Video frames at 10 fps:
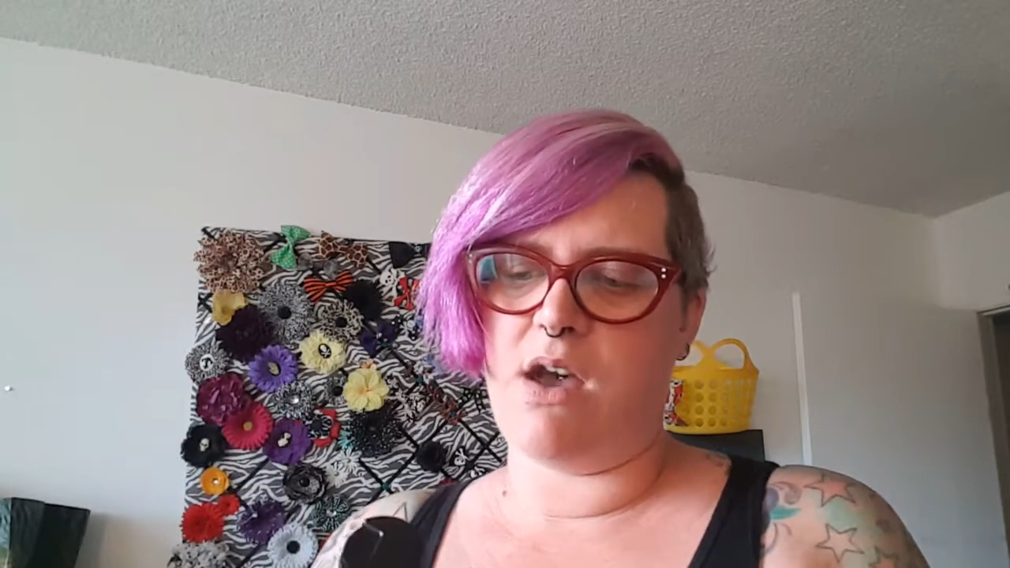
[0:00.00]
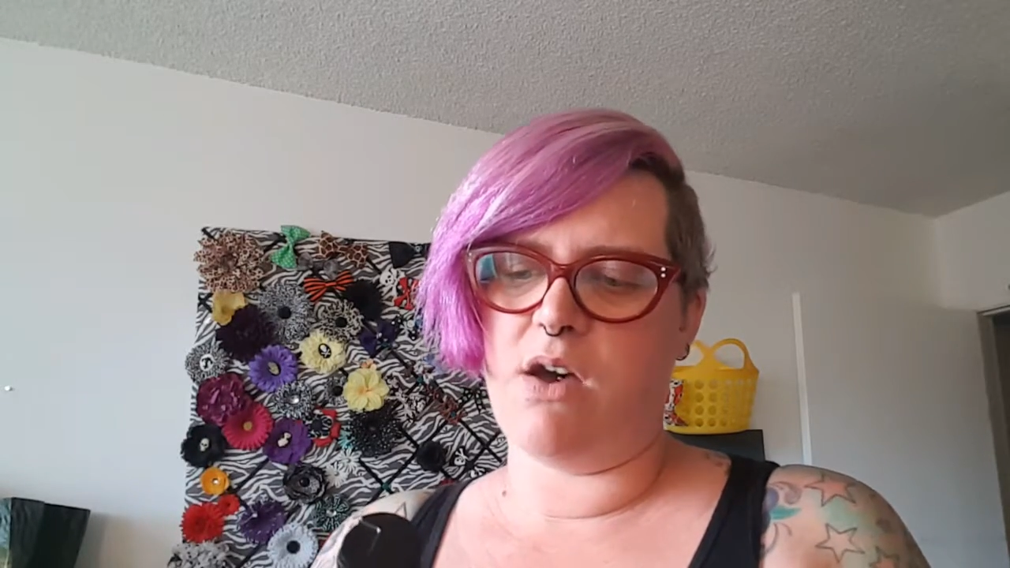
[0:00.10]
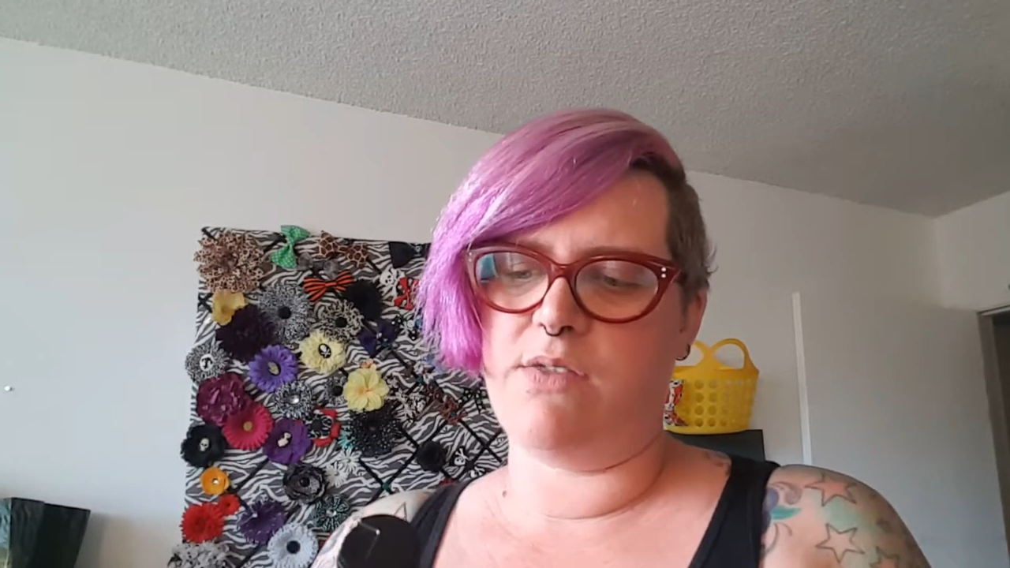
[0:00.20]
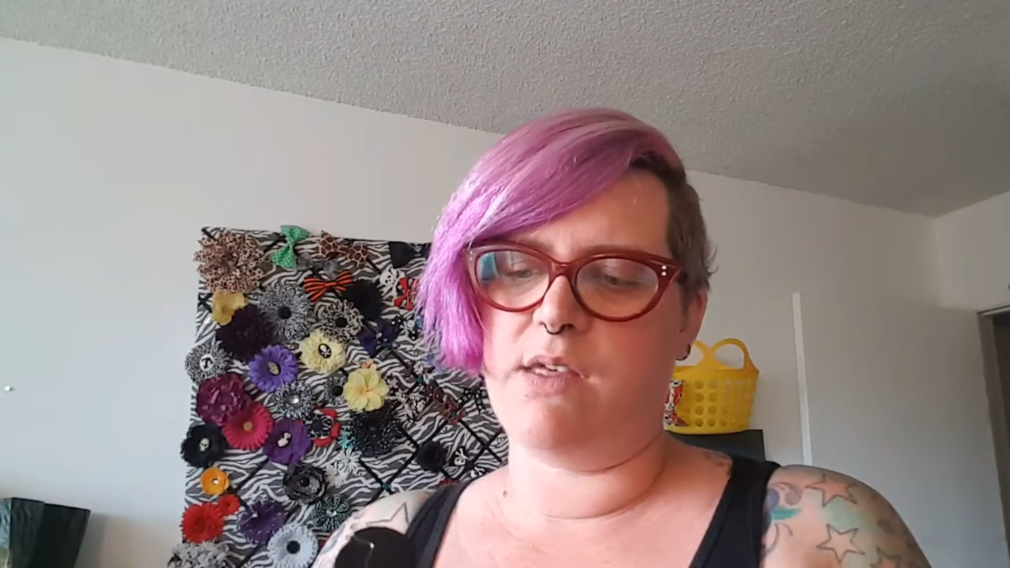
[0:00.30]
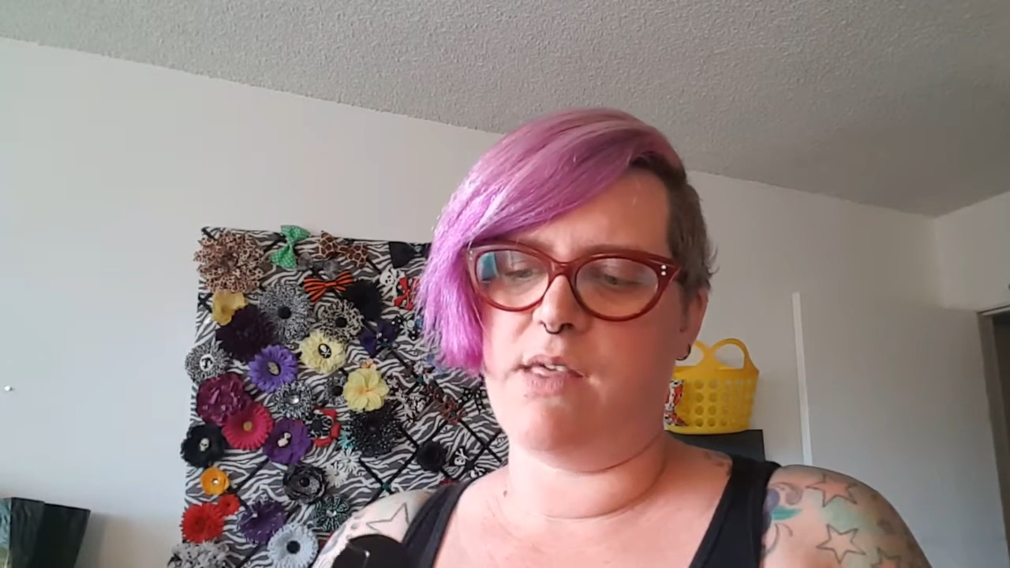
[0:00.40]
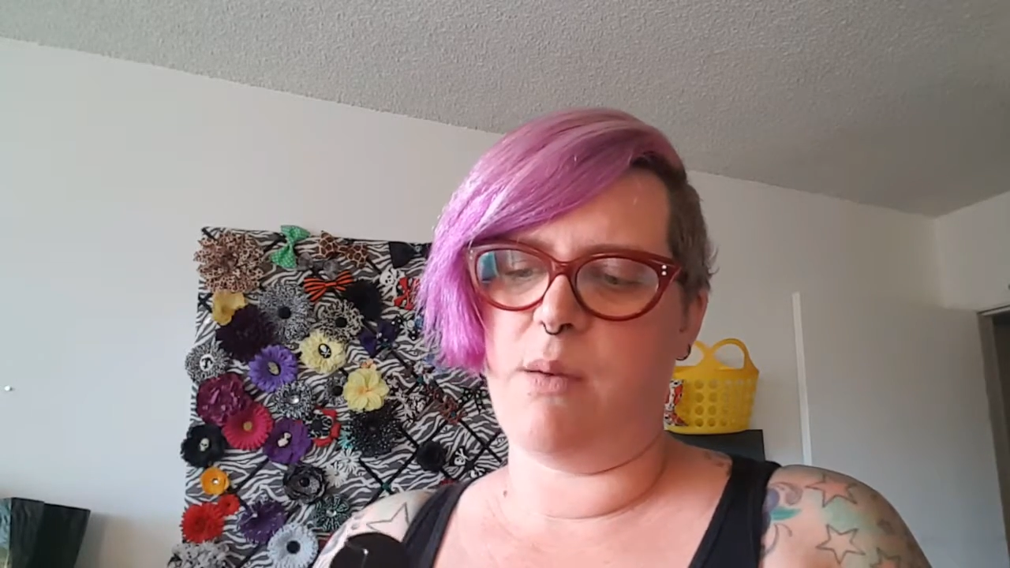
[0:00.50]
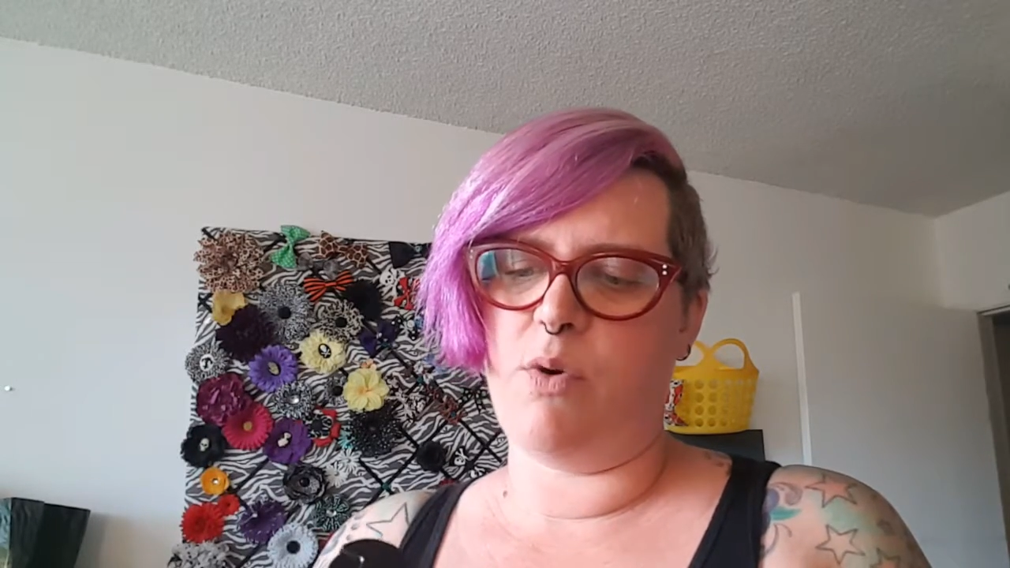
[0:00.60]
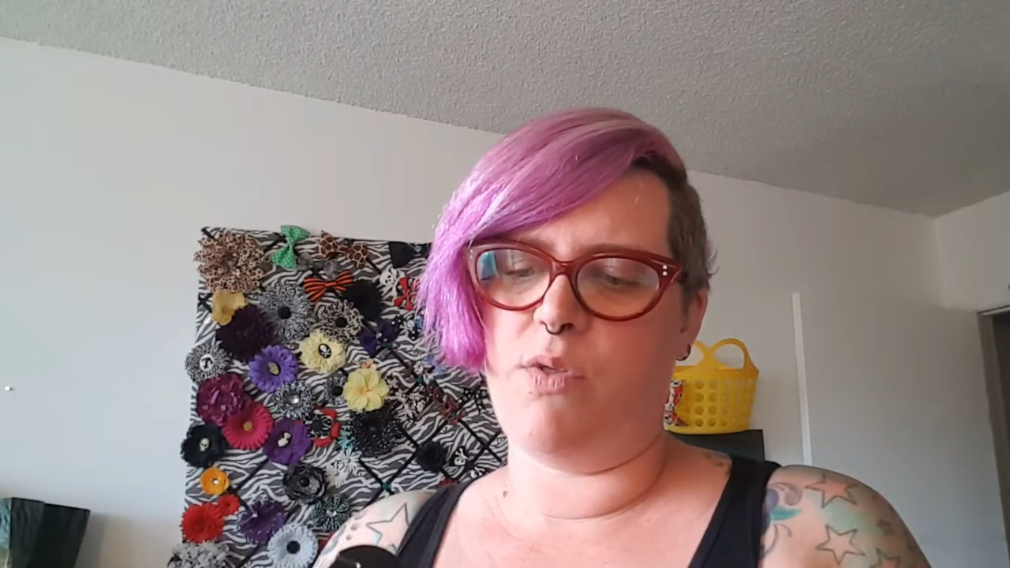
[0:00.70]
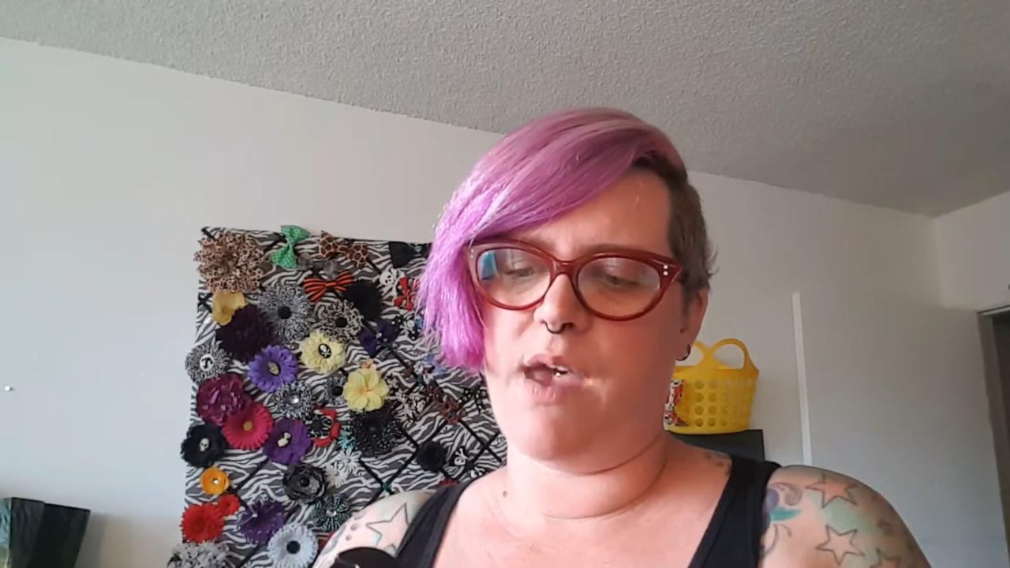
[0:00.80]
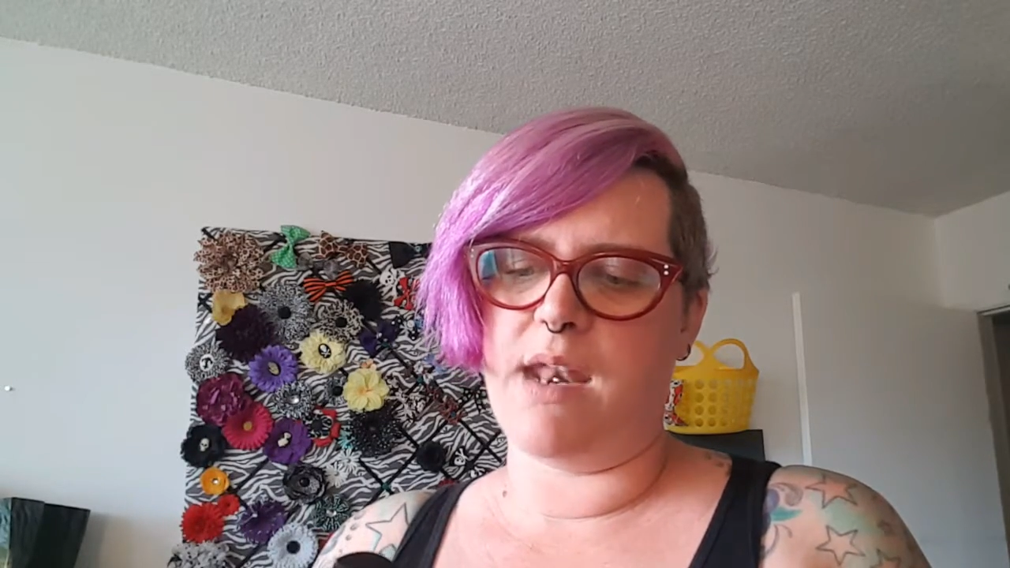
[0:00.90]
on the
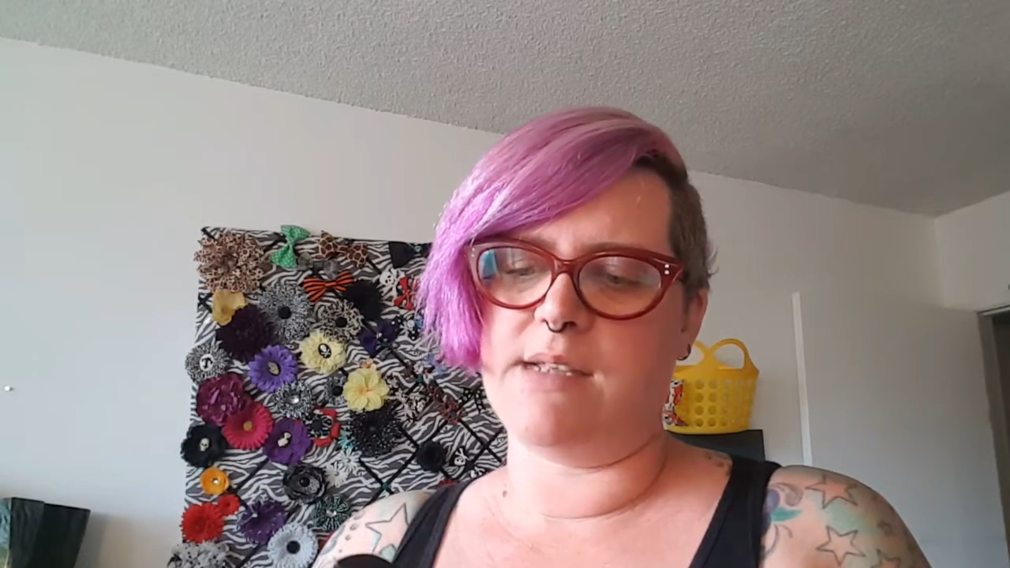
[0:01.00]
label that